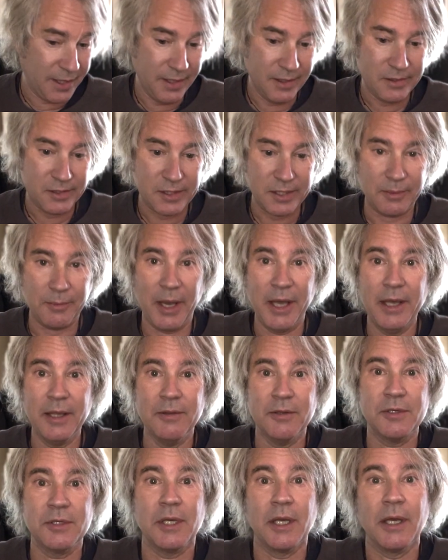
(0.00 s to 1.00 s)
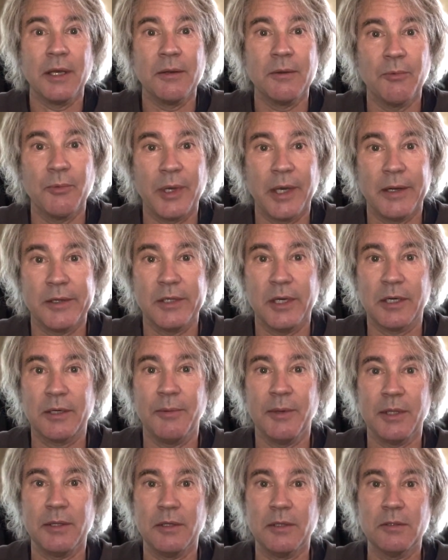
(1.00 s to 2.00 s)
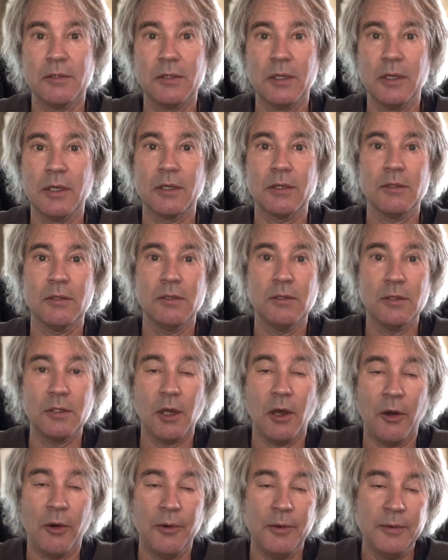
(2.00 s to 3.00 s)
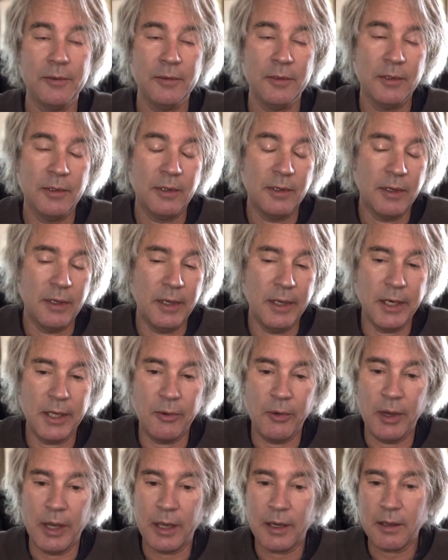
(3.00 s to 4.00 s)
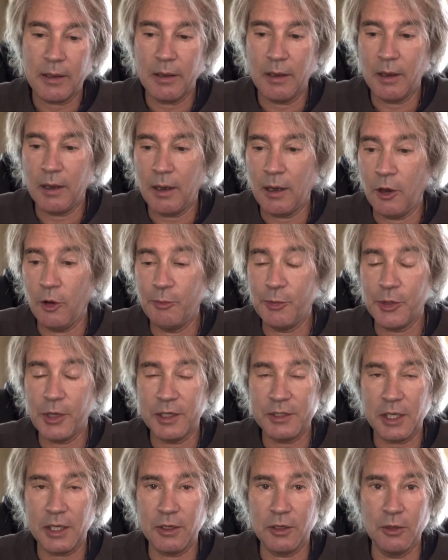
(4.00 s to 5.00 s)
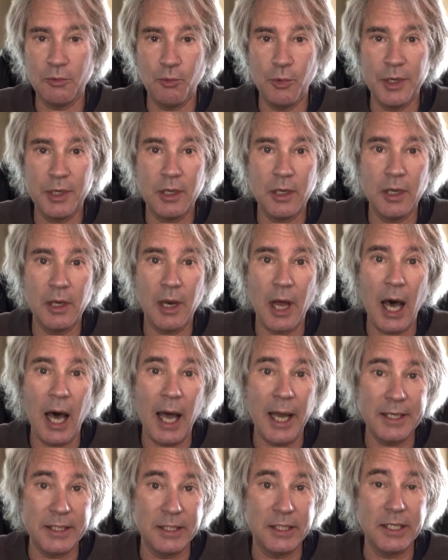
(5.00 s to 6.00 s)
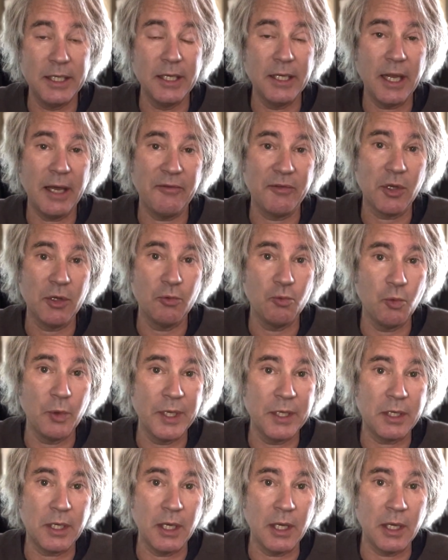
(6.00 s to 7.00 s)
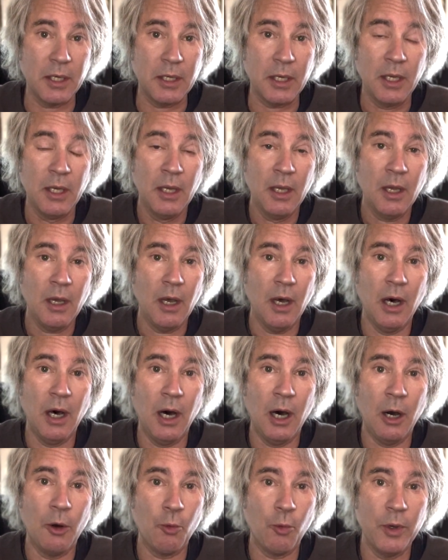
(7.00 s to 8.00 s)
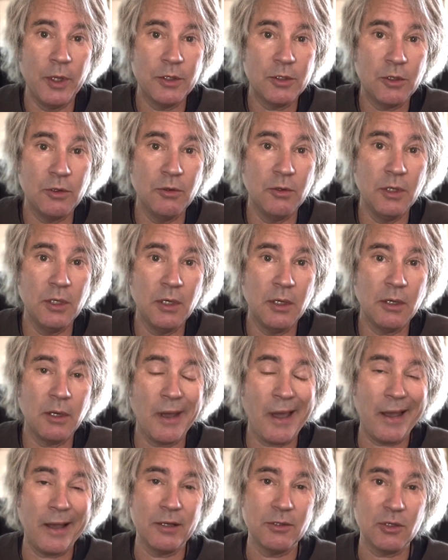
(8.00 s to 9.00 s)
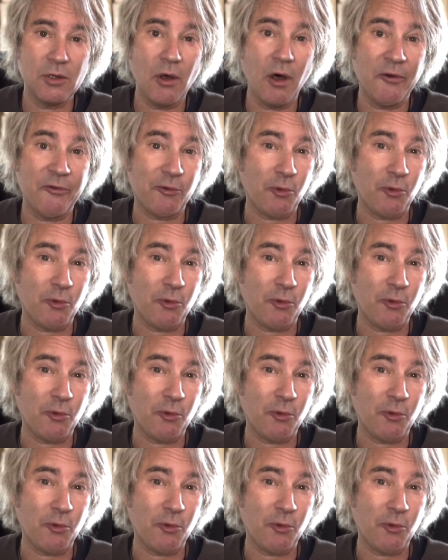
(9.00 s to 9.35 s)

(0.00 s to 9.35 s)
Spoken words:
stick my head in the sand. We got to talk about these things. So anyway, I hope you guys had a good weekend. I did have a good weekend. Went to the Hands Off